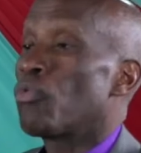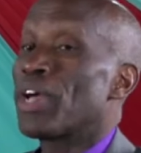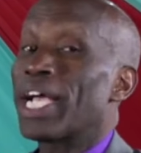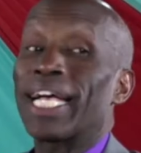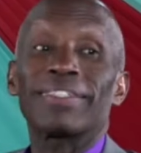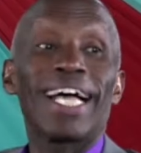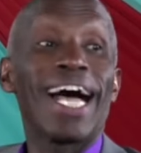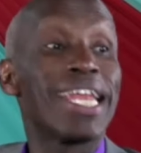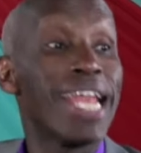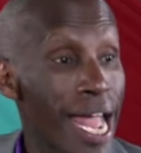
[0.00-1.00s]
Kufika
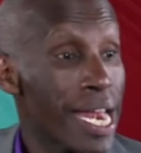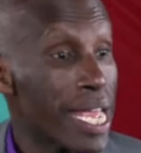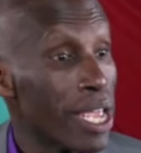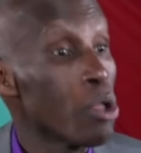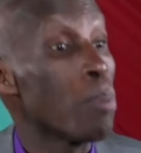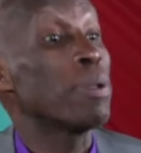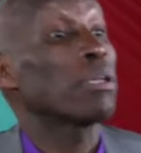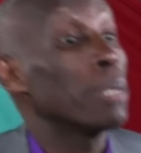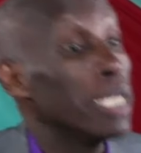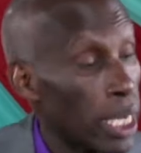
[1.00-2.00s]
saa 8 hiyo
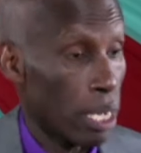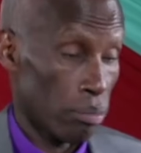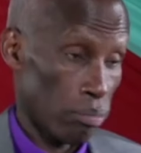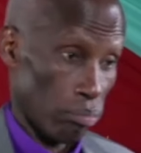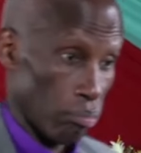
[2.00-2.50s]
pesa imeisha.